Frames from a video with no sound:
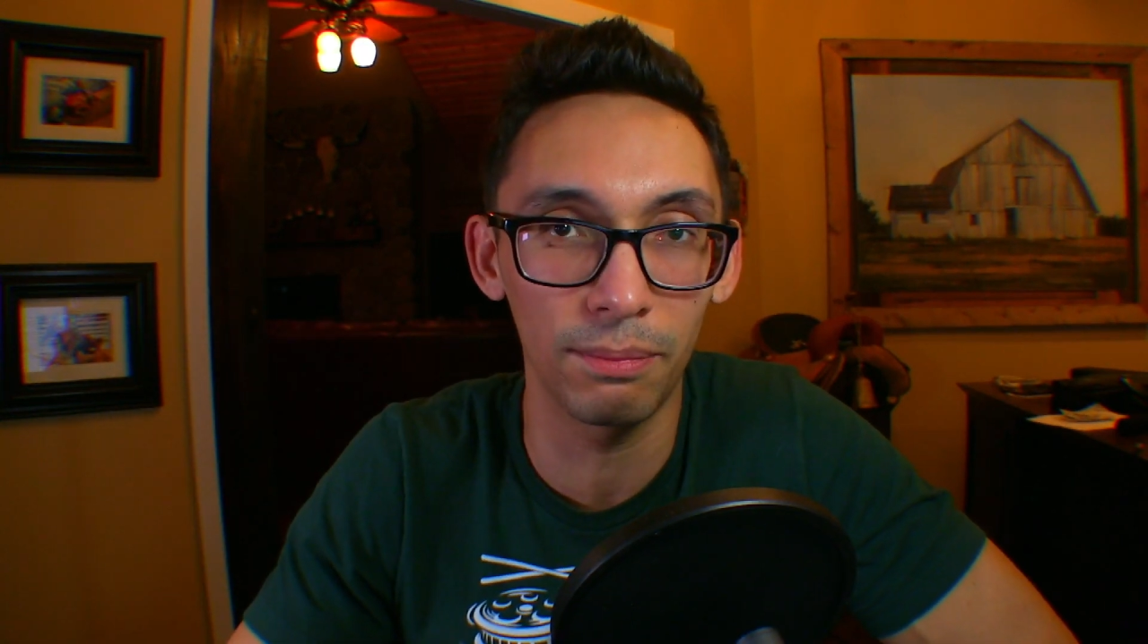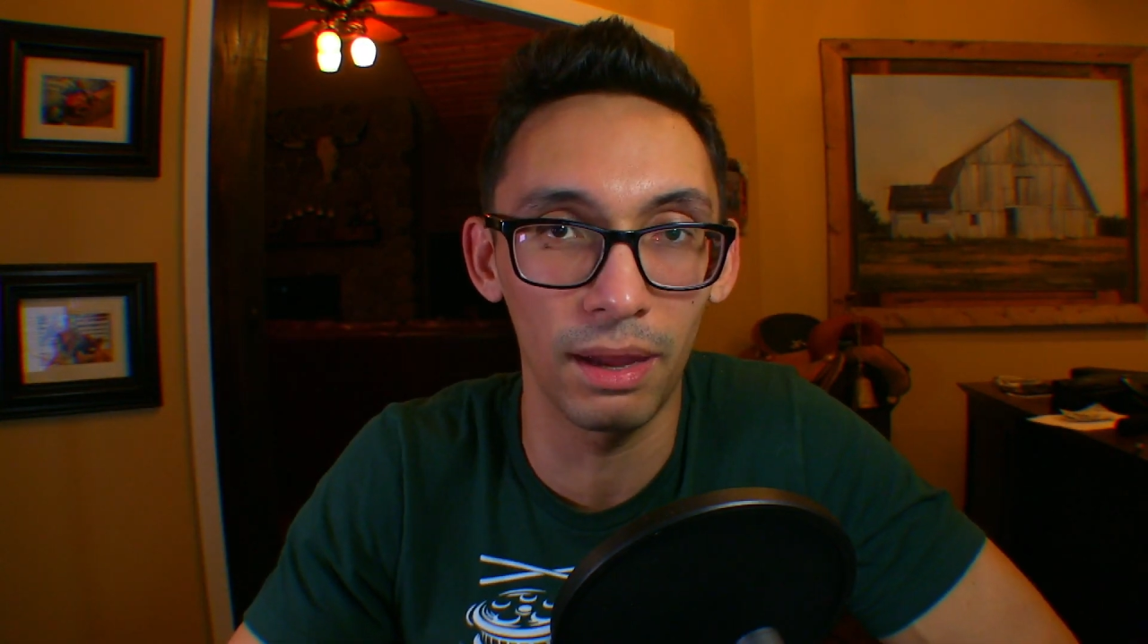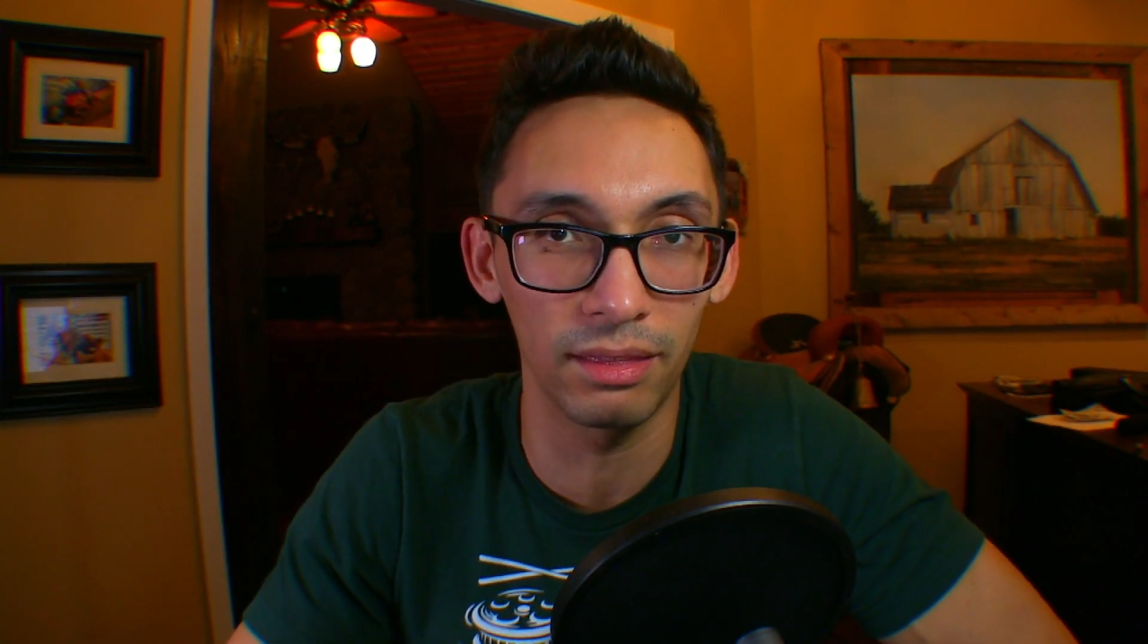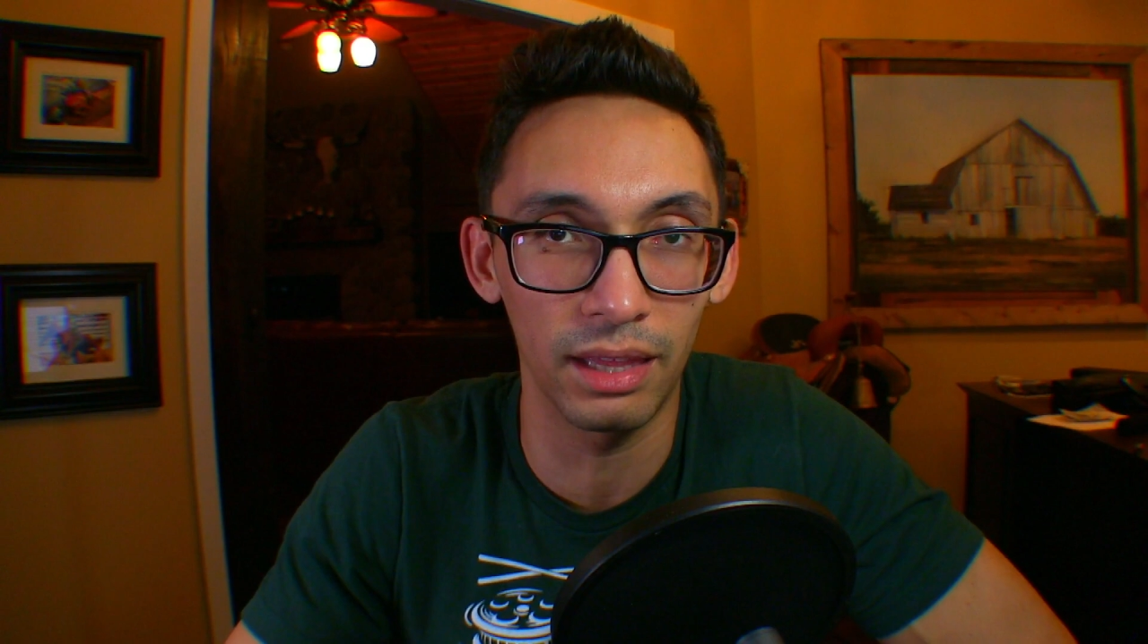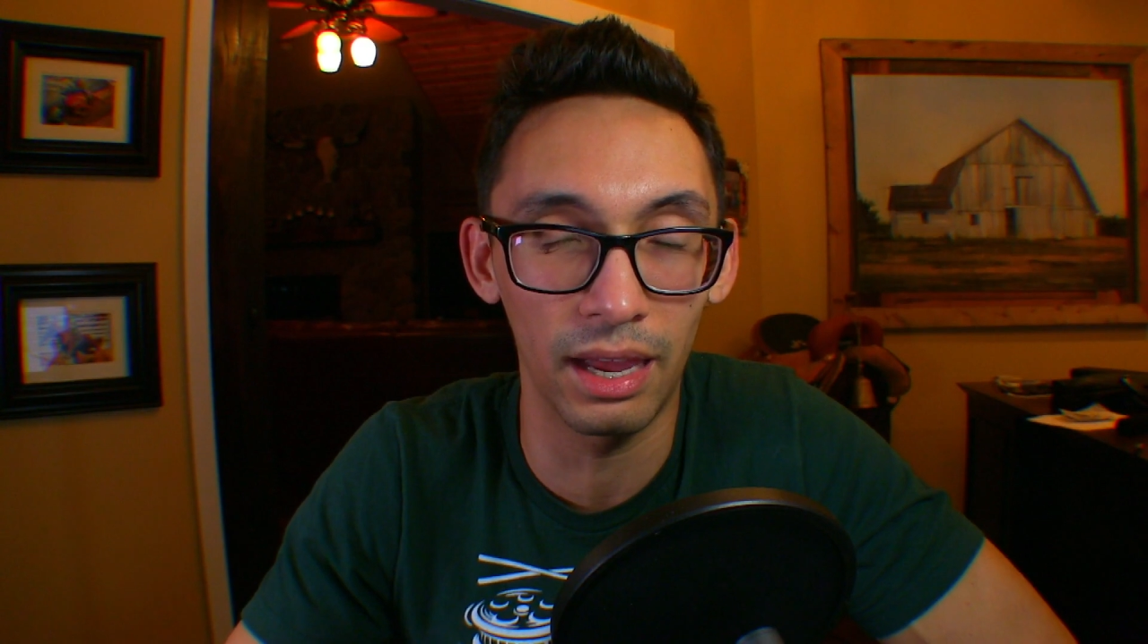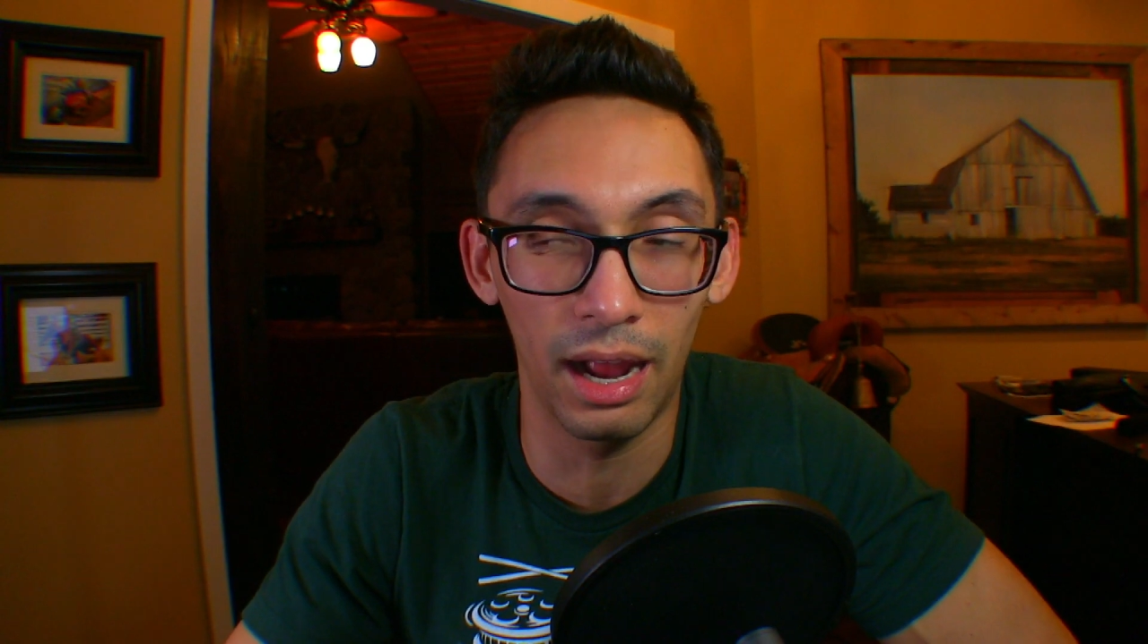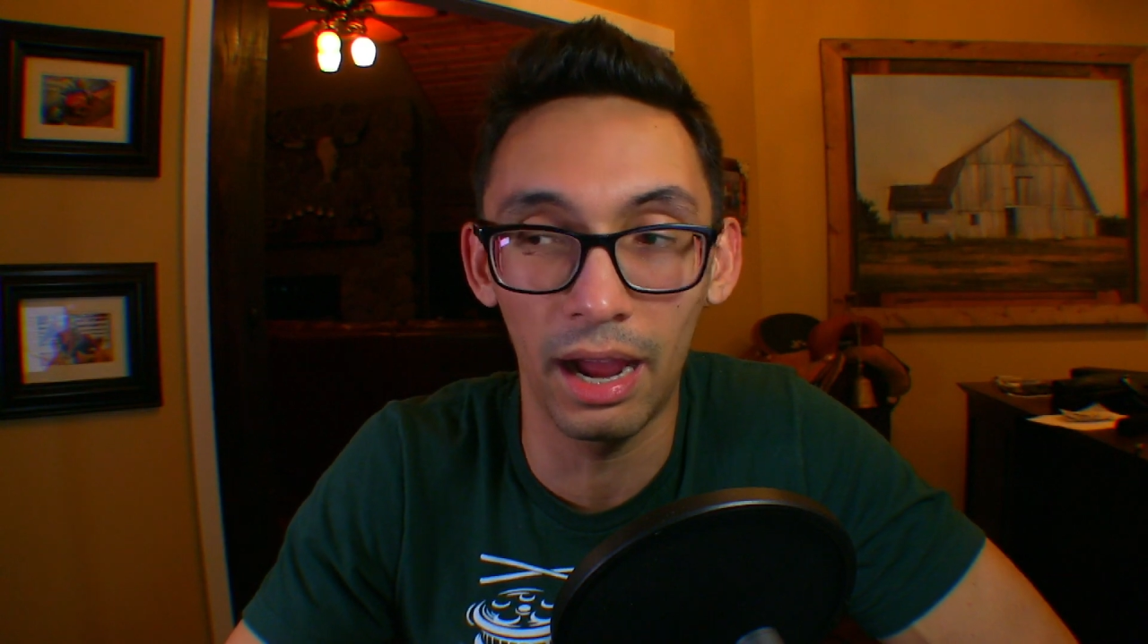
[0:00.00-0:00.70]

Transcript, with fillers: about that?